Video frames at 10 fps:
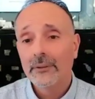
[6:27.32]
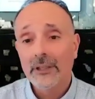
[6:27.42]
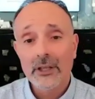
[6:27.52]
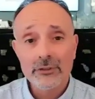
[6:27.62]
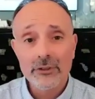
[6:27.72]

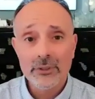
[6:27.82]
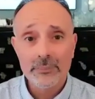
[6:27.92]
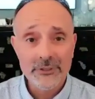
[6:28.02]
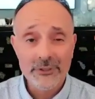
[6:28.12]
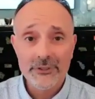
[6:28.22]
dentistry is a
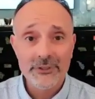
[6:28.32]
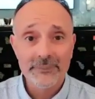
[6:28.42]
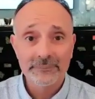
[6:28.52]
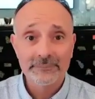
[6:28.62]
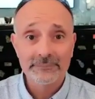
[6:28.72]
business.
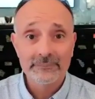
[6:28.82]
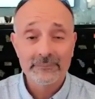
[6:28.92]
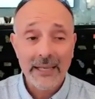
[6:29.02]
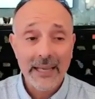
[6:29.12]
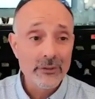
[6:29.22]

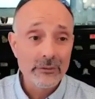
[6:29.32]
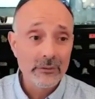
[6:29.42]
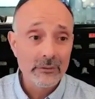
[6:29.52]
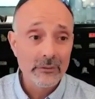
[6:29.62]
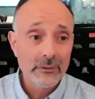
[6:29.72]
And
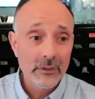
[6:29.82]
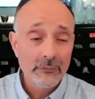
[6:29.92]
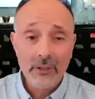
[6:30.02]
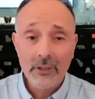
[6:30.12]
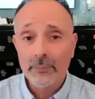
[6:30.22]

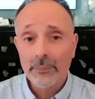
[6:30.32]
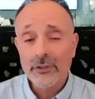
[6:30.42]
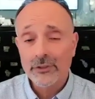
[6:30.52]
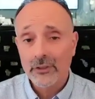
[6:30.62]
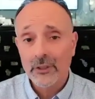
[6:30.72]
if you give the
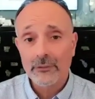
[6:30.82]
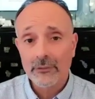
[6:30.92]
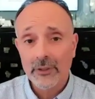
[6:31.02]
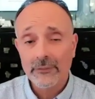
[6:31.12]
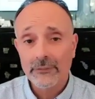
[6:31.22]
patient enough
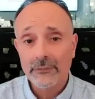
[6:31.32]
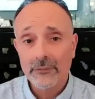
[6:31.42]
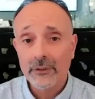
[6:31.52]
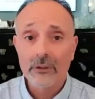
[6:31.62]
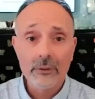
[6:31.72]
grief,
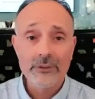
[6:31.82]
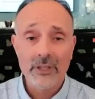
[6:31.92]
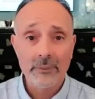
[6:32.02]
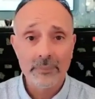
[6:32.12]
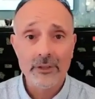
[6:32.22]
you're going to lose
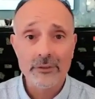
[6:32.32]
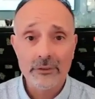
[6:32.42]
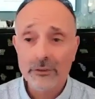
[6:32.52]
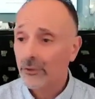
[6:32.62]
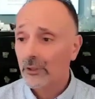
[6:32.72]
that patient.
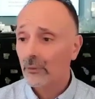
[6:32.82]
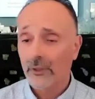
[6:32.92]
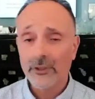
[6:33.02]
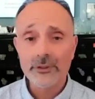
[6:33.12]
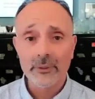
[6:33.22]
They're just going to go
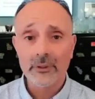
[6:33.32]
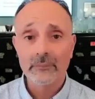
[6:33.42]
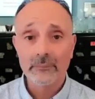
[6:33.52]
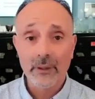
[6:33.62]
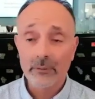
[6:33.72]
elsewhere
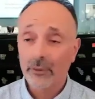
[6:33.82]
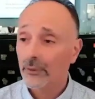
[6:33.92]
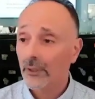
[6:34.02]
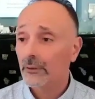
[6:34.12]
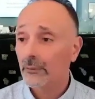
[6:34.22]
maybe to
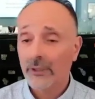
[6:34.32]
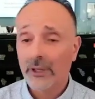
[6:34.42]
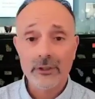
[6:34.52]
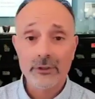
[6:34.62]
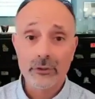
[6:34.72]
another
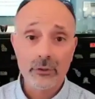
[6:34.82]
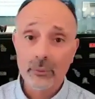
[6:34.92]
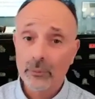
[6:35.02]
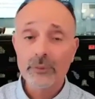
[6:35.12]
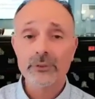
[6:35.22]
practitioner
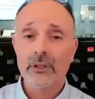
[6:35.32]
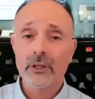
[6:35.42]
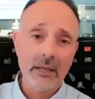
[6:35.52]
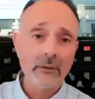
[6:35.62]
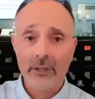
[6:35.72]
who would say,
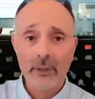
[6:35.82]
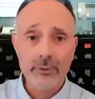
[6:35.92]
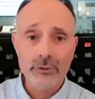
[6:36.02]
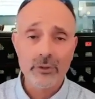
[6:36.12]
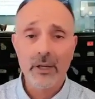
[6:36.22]
ah, I don't care,
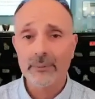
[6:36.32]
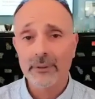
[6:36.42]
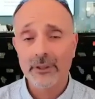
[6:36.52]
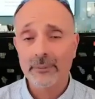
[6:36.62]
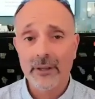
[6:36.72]
prescribe it.
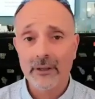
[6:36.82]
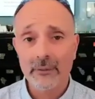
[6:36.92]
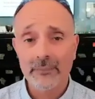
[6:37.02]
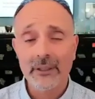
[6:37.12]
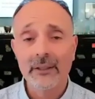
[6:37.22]
It doesn't matter
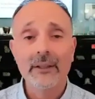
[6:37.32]
to me.